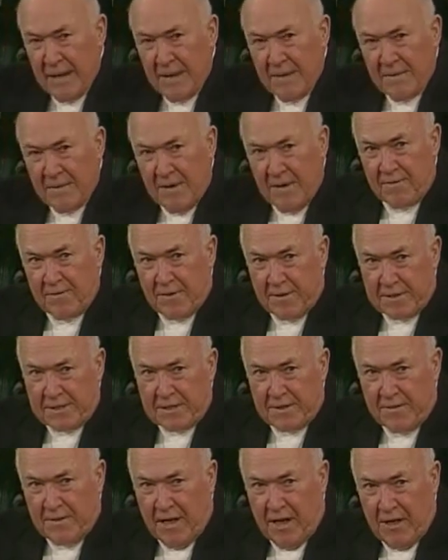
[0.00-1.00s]
Well,
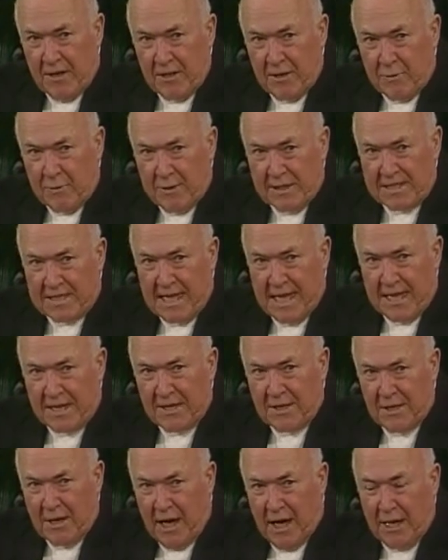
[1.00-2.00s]
first of all, there was
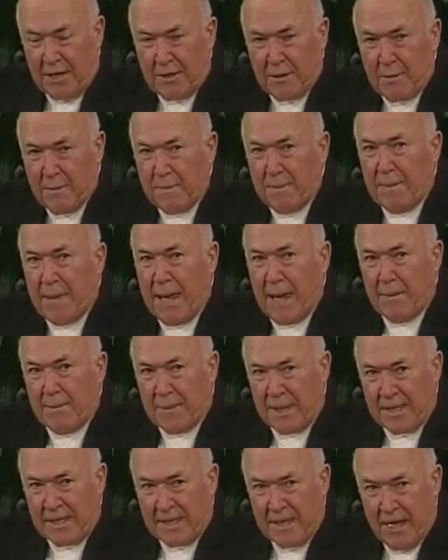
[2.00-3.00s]
that god
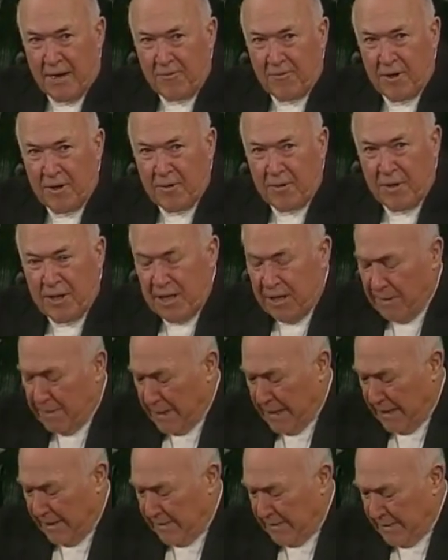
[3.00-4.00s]
Mammon that we read
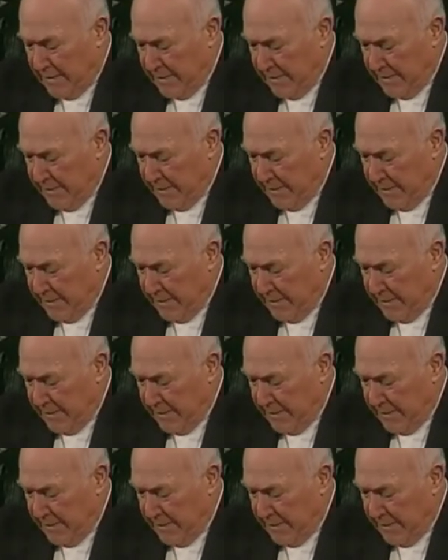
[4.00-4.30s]
about.